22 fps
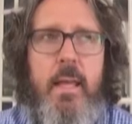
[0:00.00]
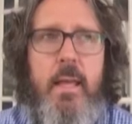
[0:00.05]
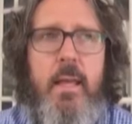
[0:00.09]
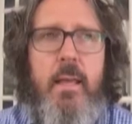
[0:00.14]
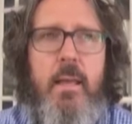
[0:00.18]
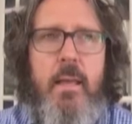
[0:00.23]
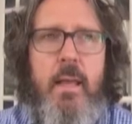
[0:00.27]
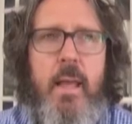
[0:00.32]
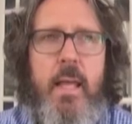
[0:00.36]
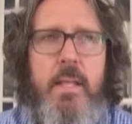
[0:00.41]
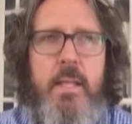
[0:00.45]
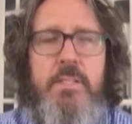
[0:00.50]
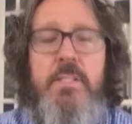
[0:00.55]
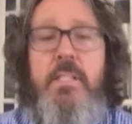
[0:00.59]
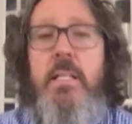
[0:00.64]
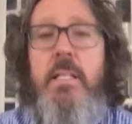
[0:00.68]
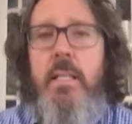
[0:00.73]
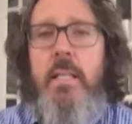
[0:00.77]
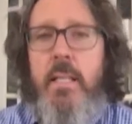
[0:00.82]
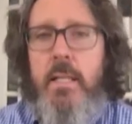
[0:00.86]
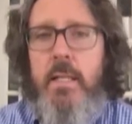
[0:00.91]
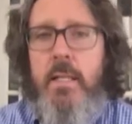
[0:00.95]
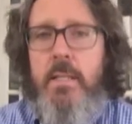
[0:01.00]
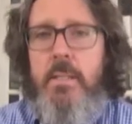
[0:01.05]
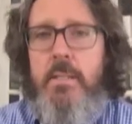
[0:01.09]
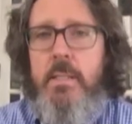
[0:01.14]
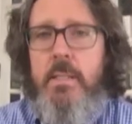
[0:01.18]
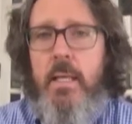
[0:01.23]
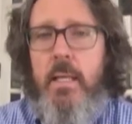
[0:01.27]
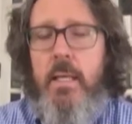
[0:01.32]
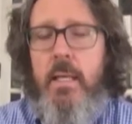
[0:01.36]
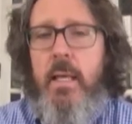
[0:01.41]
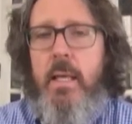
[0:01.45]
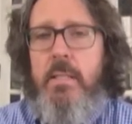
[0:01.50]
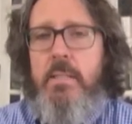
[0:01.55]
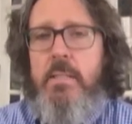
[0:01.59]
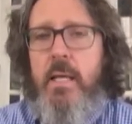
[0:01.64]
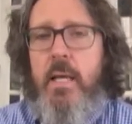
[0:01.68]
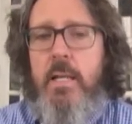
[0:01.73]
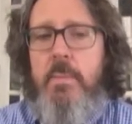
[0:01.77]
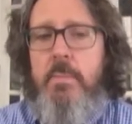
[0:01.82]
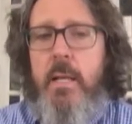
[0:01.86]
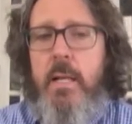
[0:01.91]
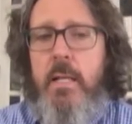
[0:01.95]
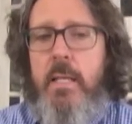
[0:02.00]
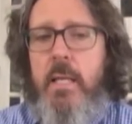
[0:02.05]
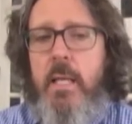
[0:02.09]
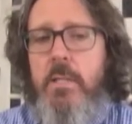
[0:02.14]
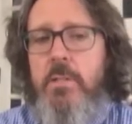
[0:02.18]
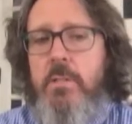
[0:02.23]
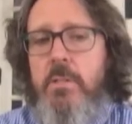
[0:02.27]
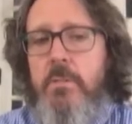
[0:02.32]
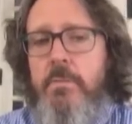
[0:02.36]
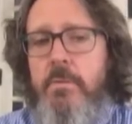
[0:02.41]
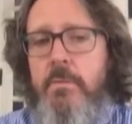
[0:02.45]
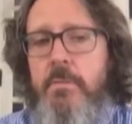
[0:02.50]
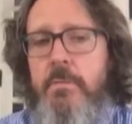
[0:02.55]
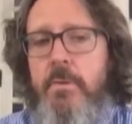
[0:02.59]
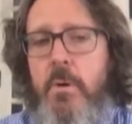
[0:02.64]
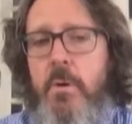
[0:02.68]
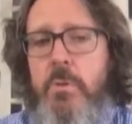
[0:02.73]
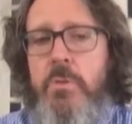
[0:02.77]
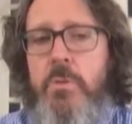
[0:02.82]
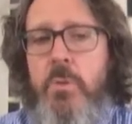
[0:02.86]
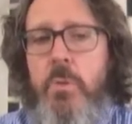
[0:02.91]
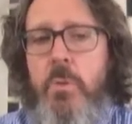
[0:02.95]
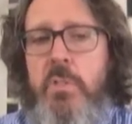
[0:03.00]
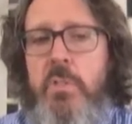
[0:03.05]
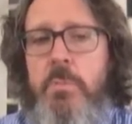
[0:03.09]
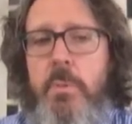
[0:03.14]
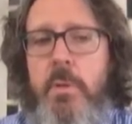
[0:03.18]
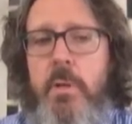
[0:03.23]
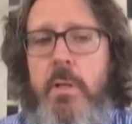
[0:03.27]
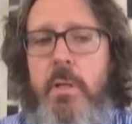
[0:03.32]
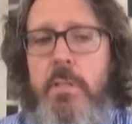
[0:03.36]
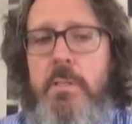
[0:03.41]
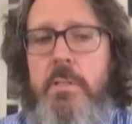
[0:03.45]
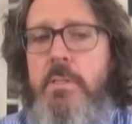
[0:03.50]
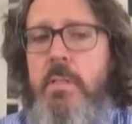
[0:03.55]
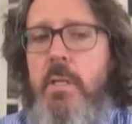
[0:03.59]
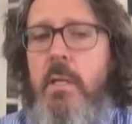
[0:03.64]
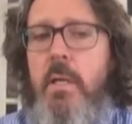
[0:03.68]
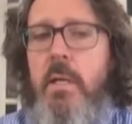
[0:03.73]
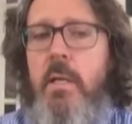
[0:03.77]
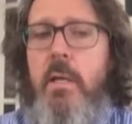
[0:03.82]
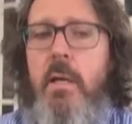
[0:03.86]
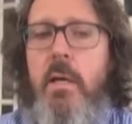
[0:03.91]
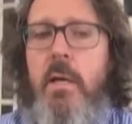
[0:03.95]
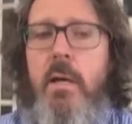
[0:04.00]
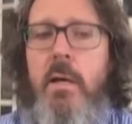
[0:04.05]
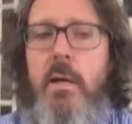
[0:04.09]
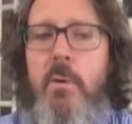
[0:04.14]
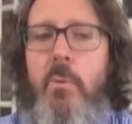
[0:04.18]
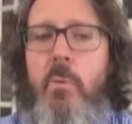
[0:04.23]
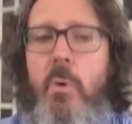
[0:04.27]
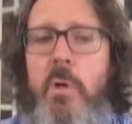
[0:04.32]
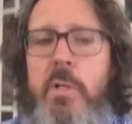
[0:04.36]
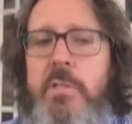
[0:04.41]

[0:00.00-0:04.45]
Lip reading: anxiolytics, anxiety medications, for folks who experience what's